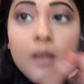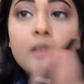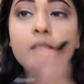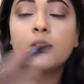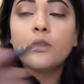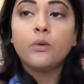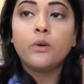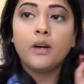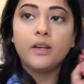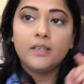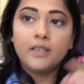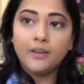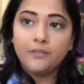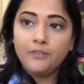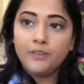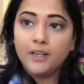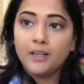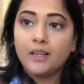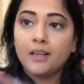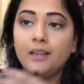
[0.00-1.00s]
So I
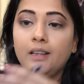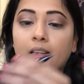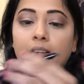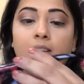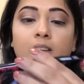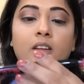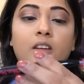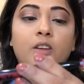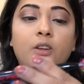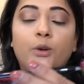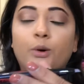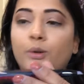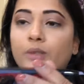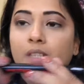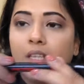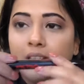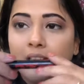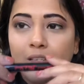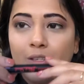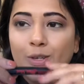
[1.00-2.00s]
definitely know
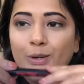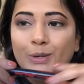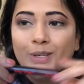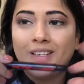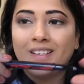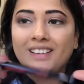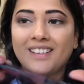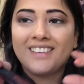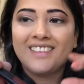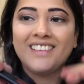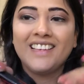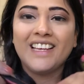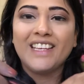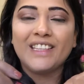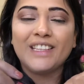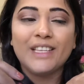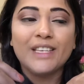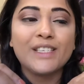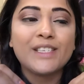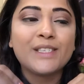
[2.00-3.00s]
that I don't
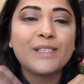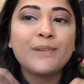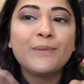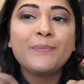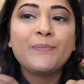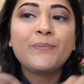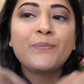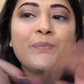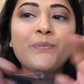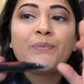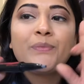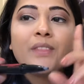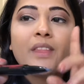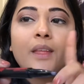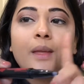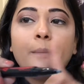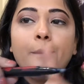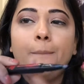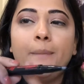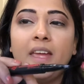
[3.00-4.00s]
like this.
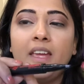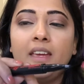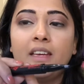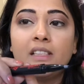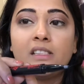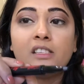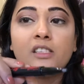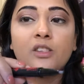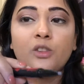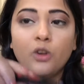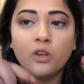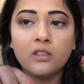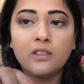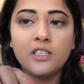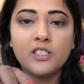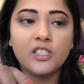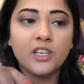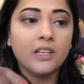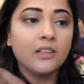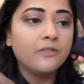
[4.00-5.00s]
It's not
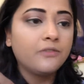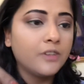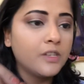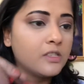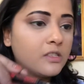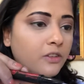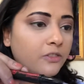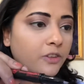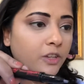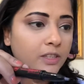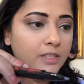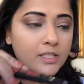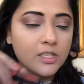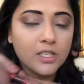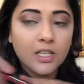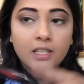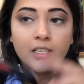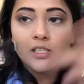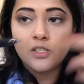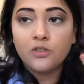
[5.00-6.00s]
the gel. First of all, the
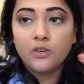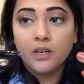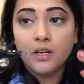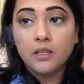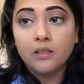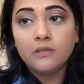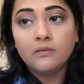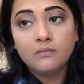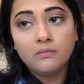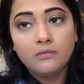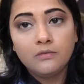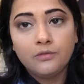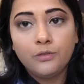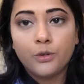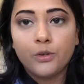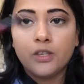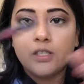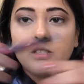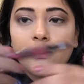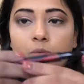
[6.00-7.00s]
gel is dry
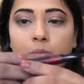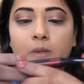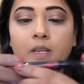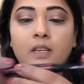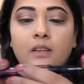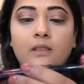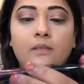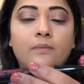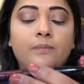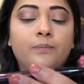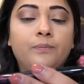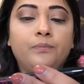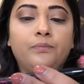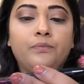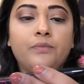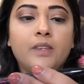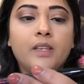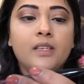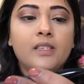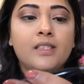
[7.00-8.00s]
for it to be
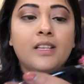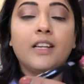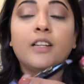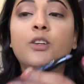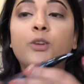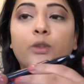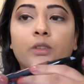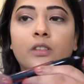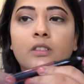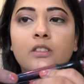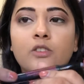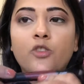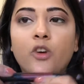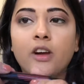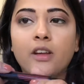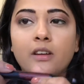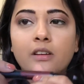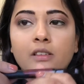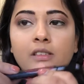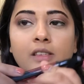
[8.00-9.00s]
slightly on the
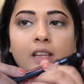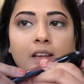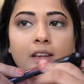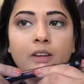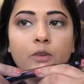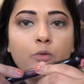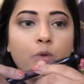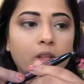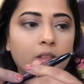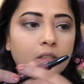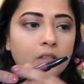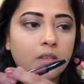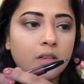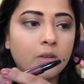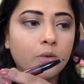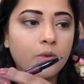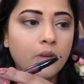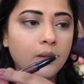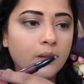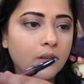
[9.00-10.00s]
drier side rather
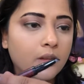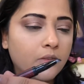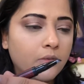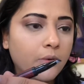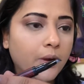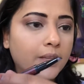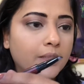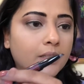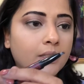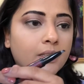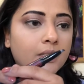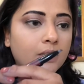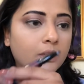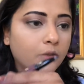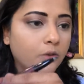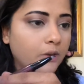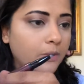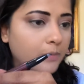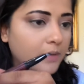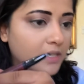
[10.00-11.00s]
than the
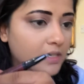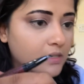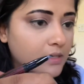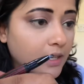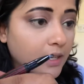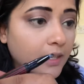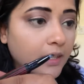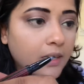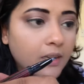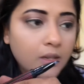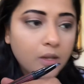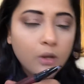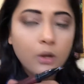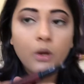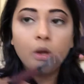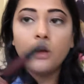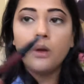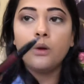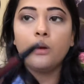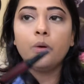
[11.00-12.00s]
creamier side,
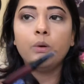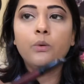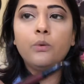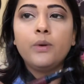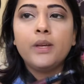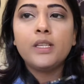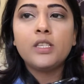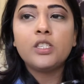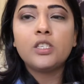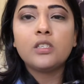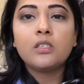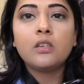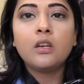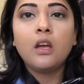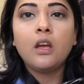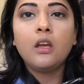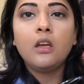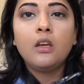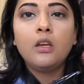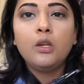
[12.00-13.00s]
which
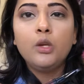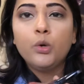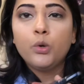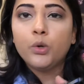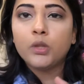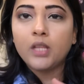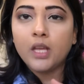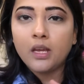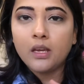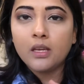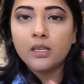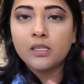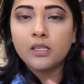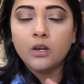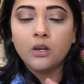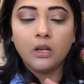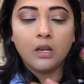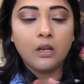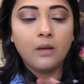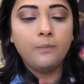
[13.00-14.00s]
you could think is
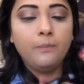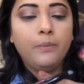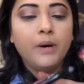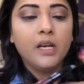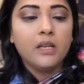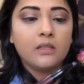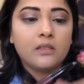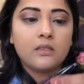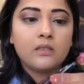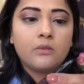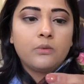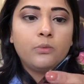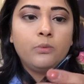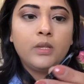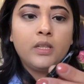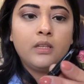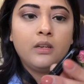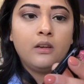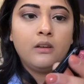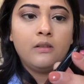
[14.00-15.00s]
good, but
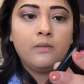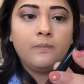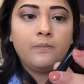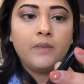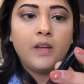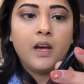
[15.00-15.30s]
with the